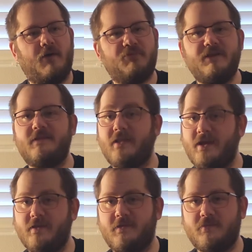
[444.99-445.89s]
Please
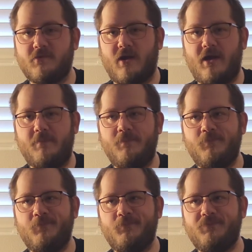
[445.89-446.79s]
like and subscribe
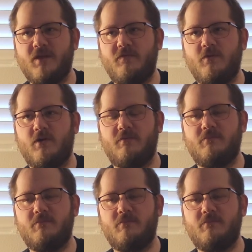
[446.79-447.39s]
if you want